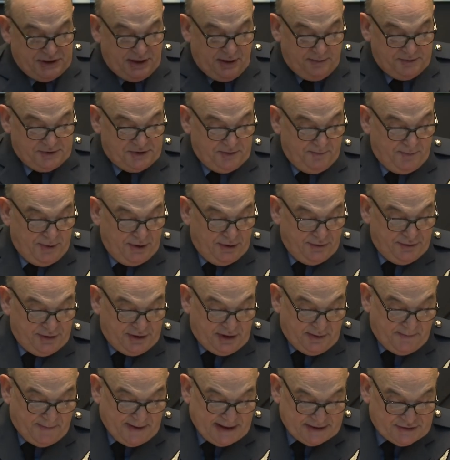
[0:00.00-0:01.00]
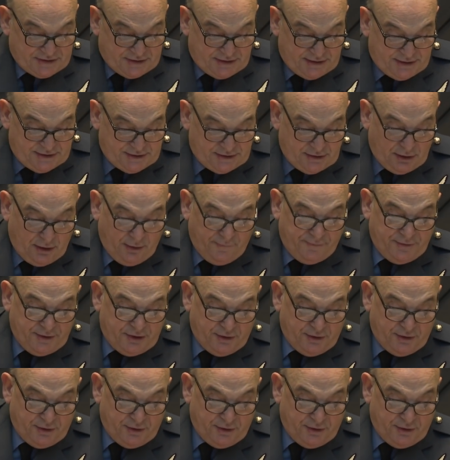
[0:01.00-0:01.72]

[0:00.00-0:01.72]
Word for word: helps to build the capacities of the